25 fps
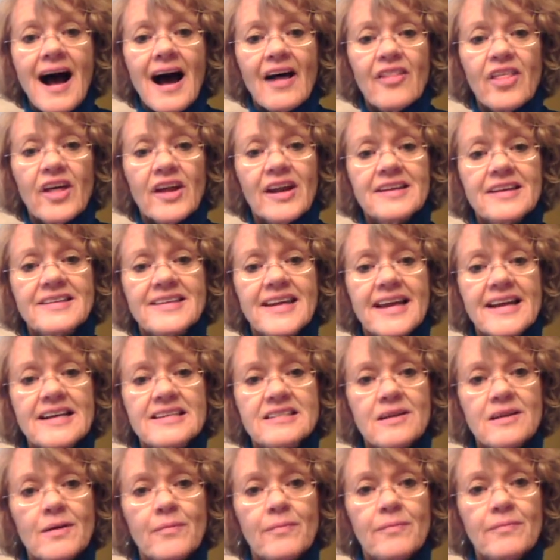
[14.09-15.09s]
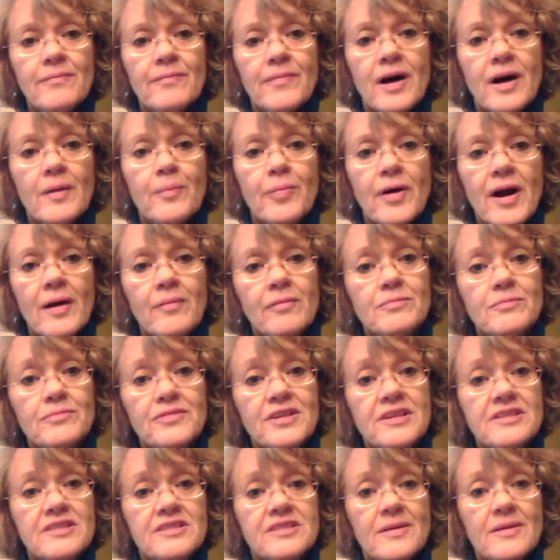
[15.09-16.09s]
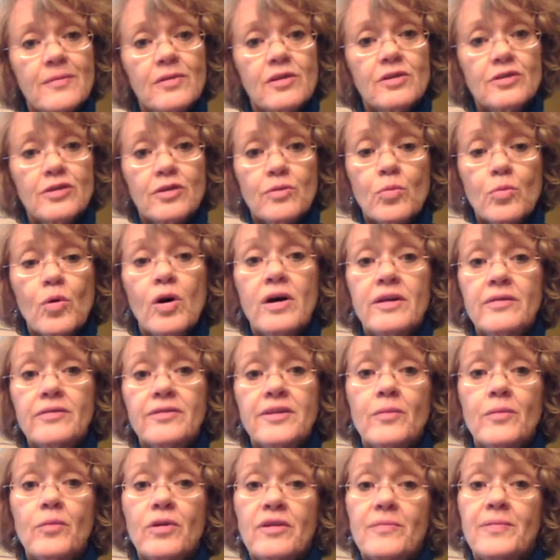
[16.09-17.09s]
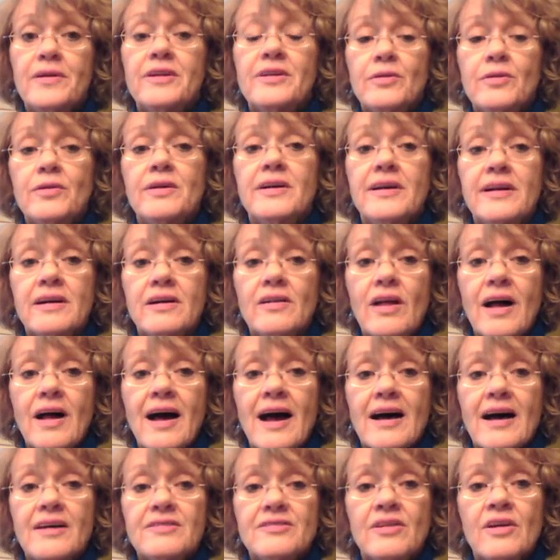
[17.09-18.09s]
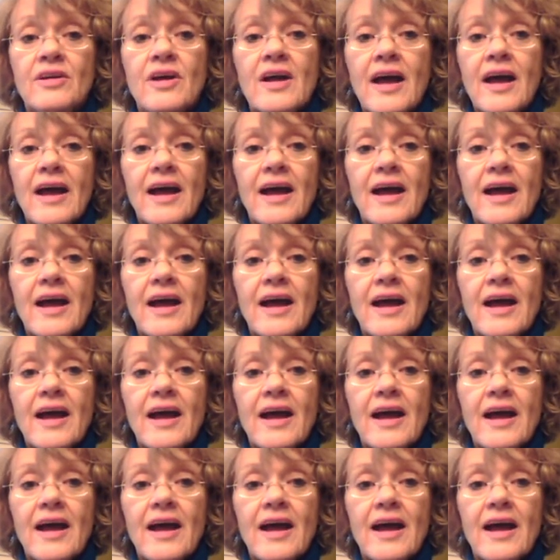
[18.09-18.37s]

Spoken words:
I thought I'd take a problem that's similar to the one that we've been doing in class